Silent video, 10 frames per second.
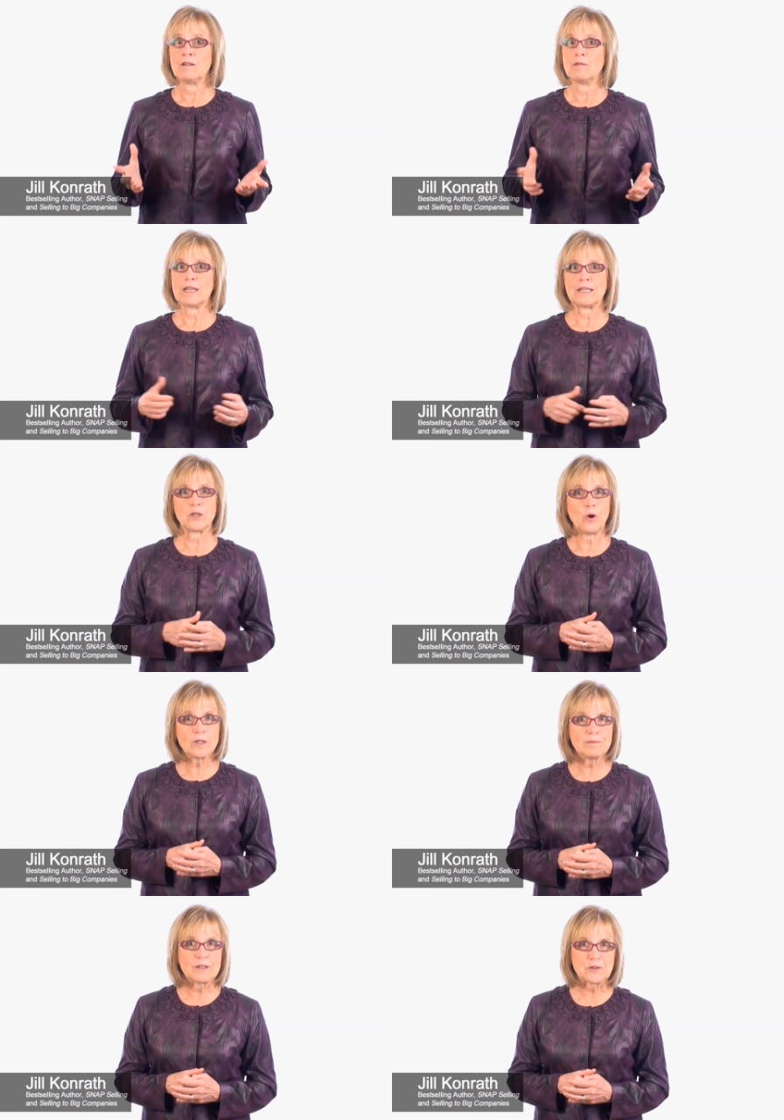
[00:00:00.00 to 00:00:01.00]
When I
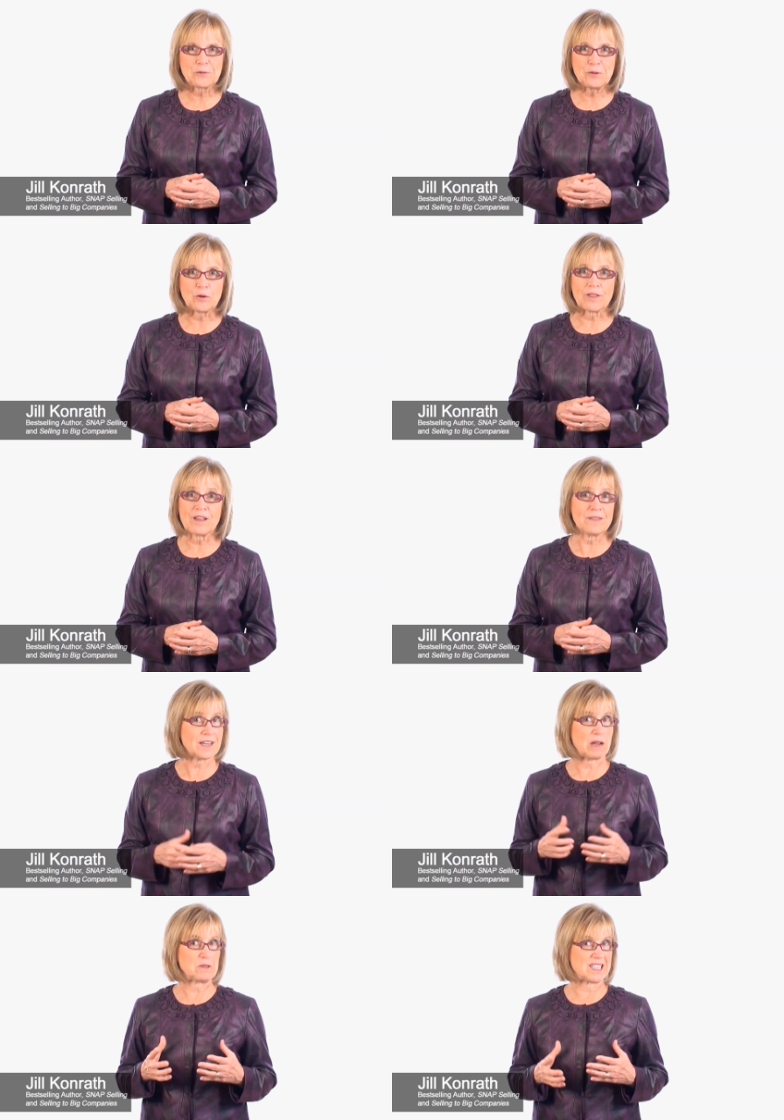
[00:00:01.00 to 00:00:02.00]
told him the truth,
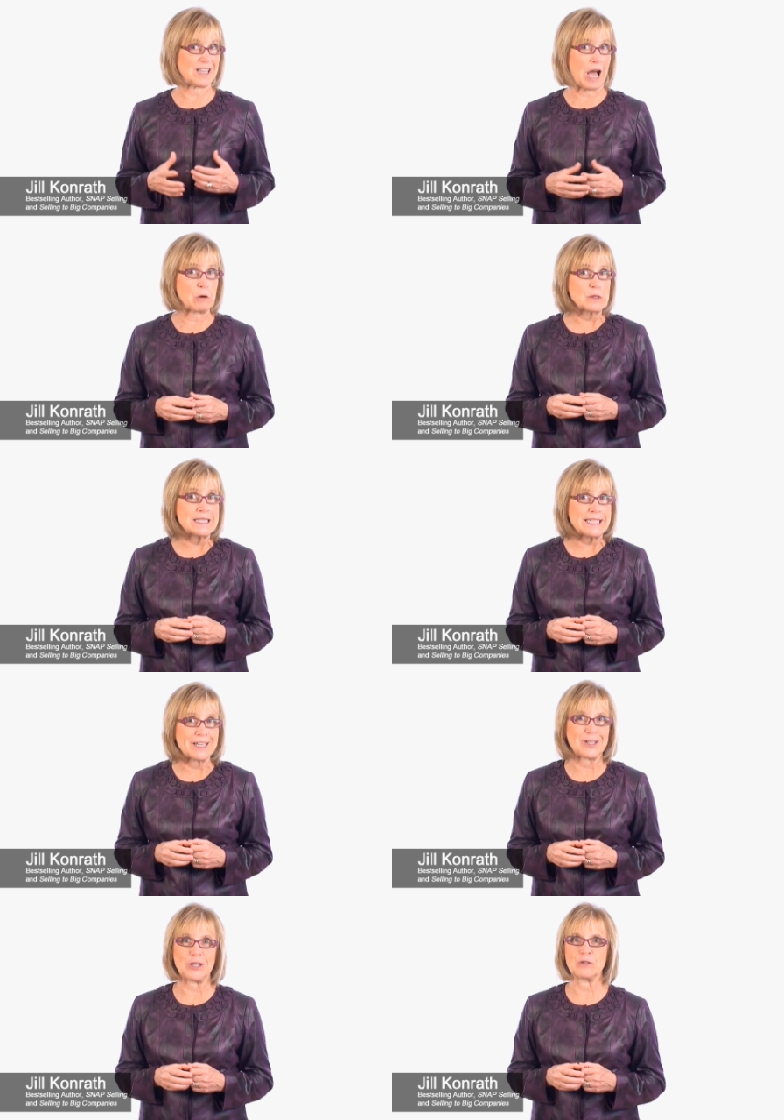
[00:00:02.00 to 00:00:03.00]
that I was
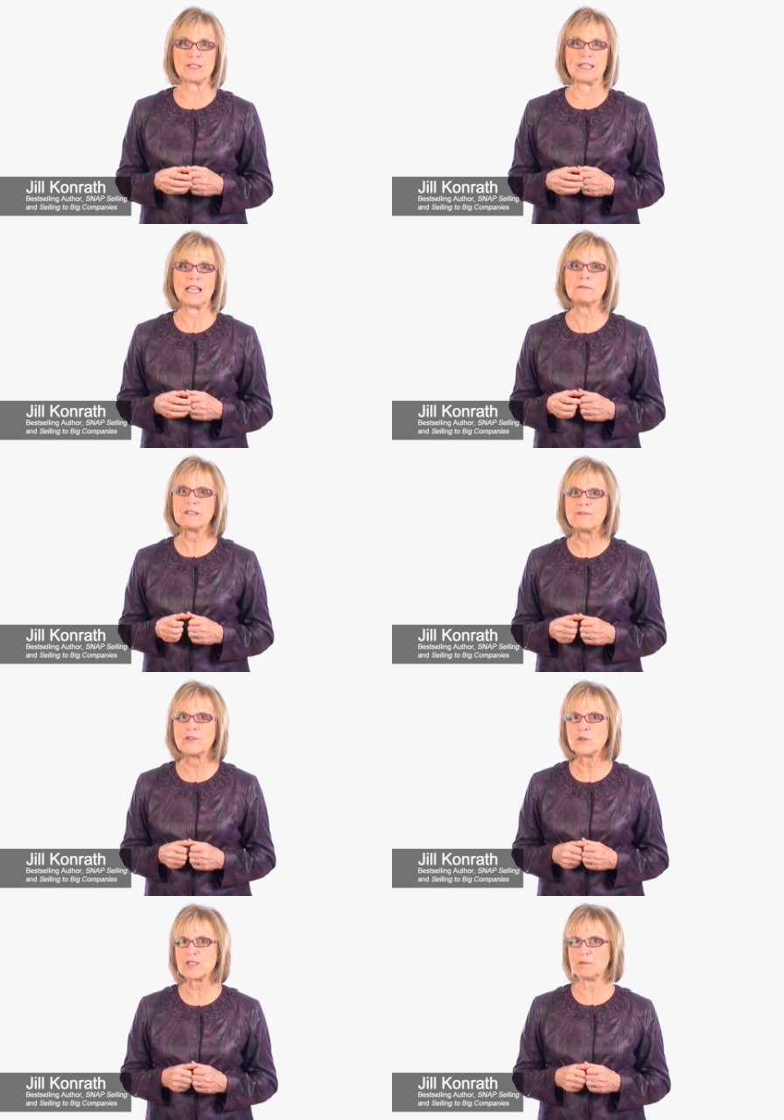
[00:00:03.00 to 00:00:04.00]
lousy at closing, he
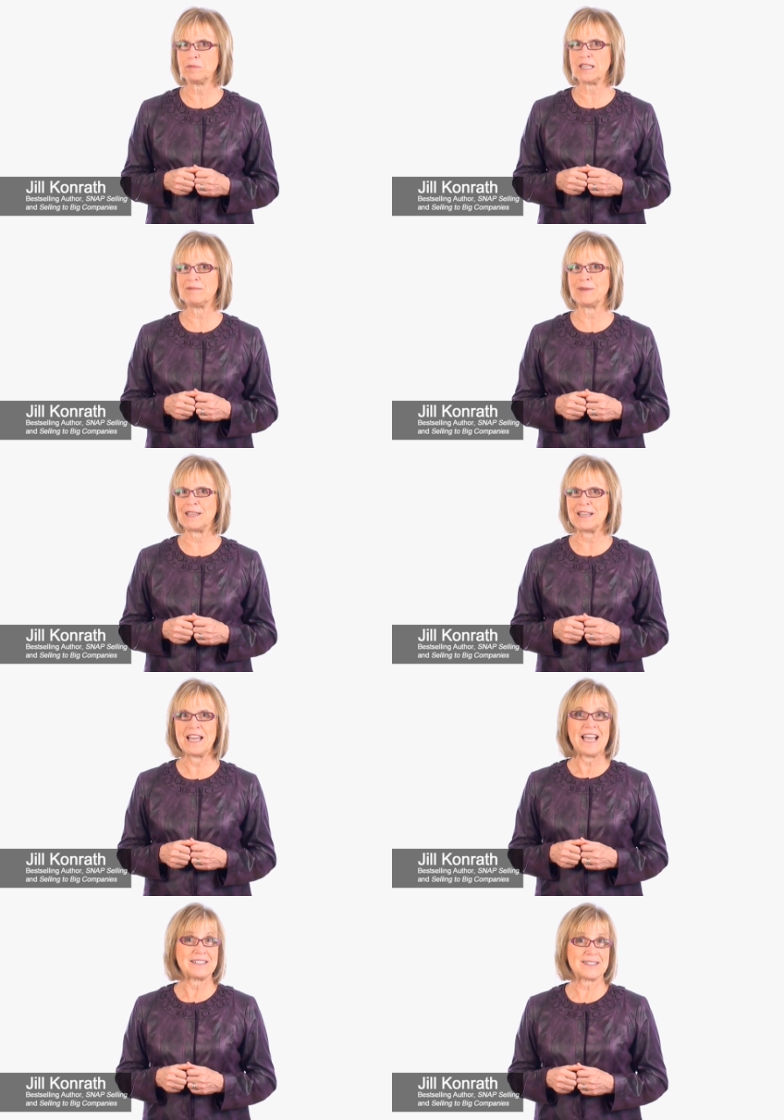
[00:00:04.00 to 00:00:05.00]
refused to believe me
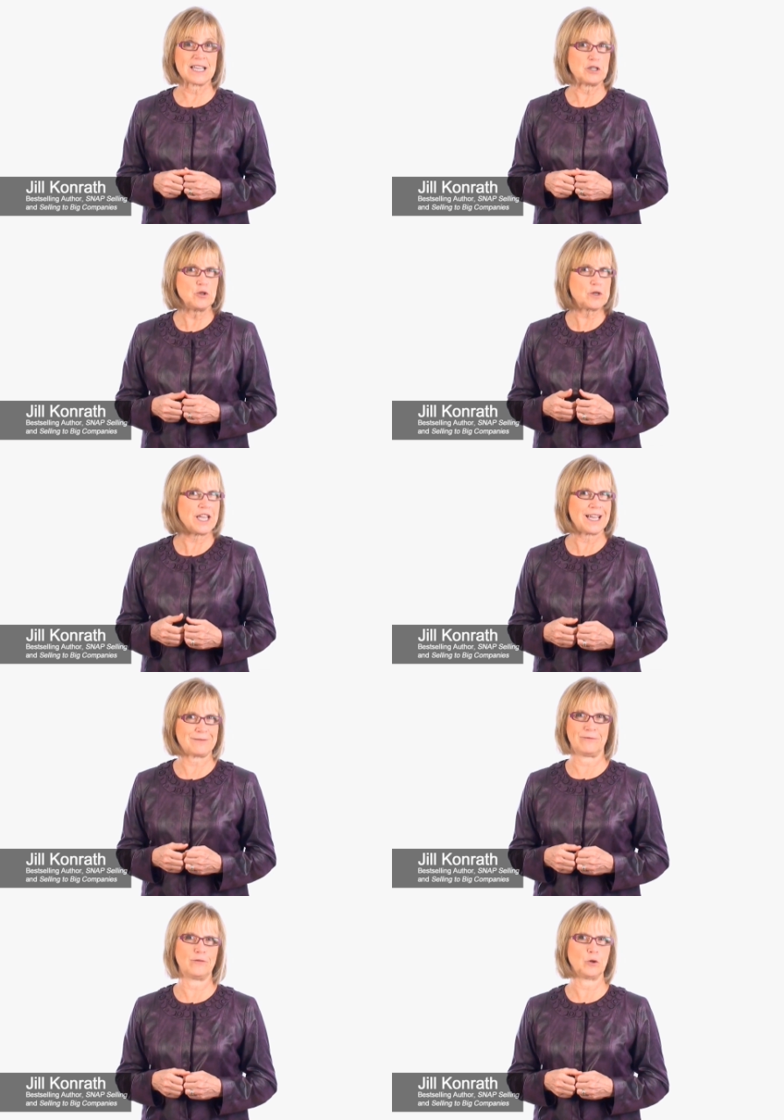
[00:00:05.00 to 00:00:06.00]
and said, You
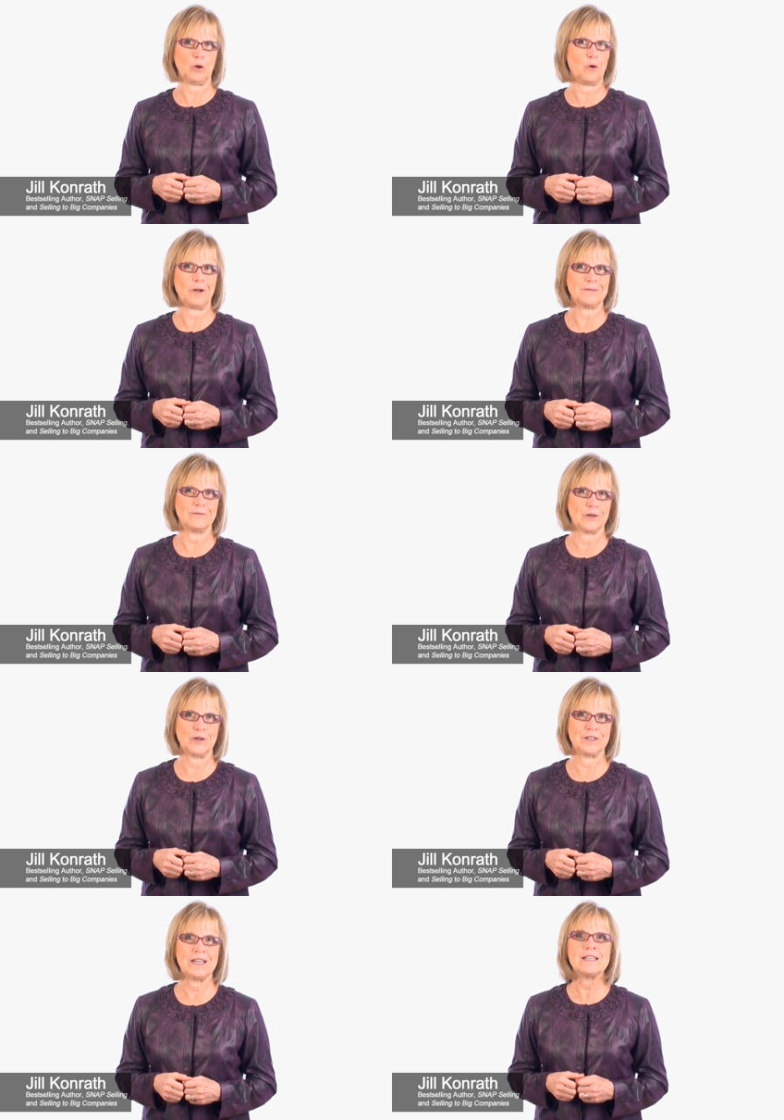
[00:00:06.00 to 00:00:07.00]
can't fool old
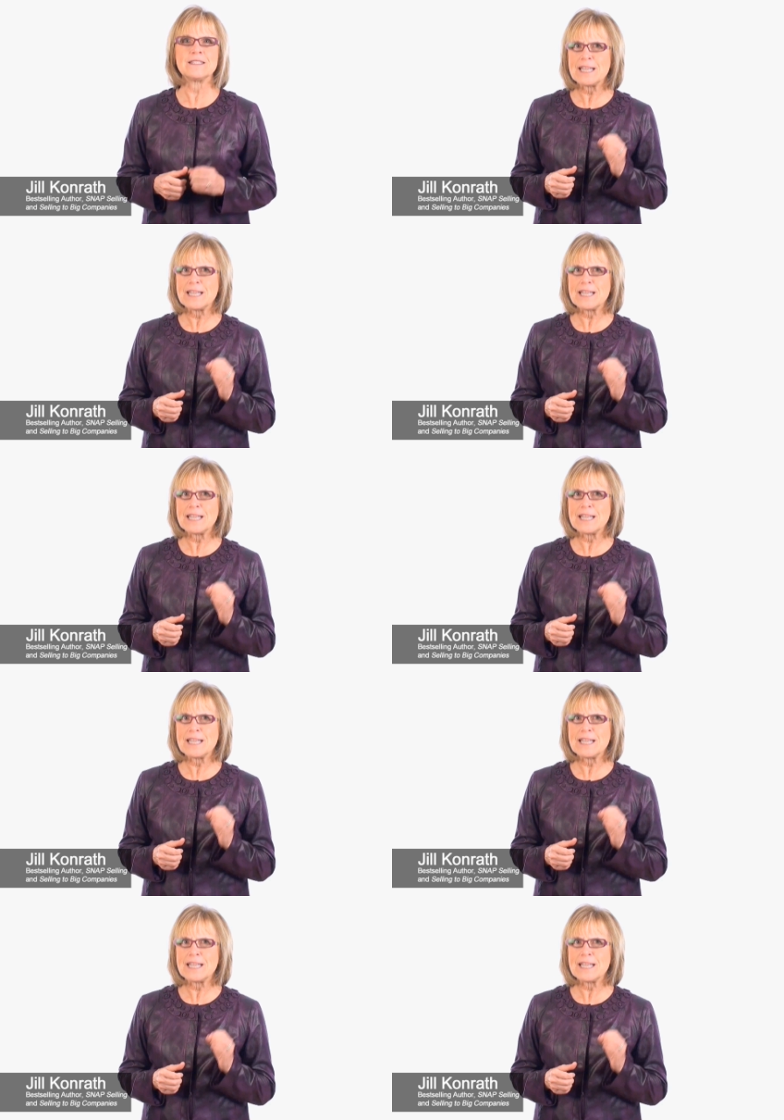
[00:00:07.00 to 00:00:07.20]
Vern.